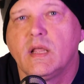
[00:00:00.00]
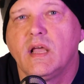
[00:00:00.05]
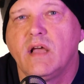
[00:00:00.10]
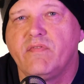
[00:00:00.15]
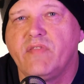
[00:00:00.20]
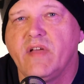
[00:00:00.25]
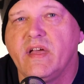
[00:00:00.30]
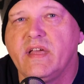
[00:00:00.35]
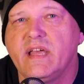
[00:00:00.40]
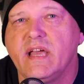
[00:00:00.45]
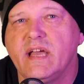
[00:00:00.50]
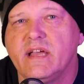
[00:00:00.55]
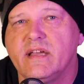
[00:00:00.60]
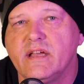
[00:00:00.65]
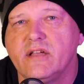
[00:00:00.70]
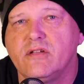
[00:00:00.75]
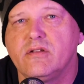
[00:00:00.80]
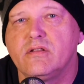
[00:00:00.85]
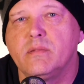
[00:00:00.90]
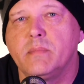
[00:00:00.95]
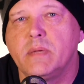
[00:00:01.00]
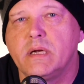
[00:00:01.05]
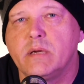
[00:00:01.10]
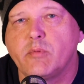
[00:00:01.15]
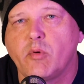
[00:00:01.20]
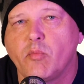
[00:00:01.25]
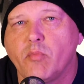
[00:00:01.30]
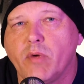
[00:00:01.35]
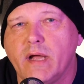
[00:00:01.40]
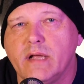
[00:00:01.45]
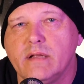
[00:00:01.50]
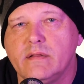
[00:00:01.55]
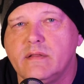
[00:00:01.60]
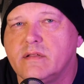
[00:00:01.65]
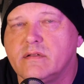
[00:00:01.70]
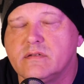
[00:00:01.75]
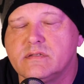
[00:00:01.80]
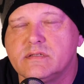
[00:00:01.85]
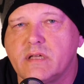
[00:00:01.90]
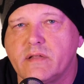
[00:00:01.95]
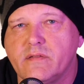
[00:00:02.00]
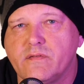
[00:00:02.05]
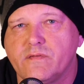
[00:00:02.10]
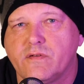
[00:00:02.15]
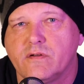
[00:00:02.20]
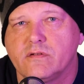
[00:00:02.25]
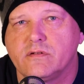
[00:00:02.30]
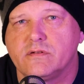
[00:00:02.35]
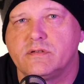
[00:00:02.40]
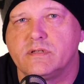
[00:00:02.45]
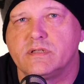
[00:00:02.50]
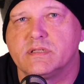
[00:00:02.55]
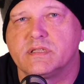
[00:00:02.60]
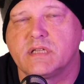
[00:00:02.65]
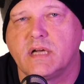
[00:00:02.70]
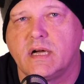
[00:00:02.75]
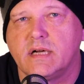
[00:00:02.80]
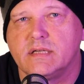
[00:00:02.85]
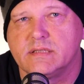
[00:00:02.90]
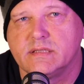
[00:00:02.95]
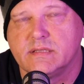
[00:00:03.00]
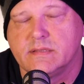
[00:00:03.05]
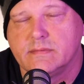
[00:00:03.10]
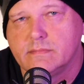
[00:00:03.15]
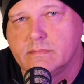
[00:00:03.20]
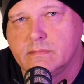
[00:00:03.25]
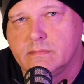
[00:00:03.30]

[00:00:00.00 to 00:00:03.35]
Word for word: If they can't get you the minimum rate, then there's nothing further to discuss.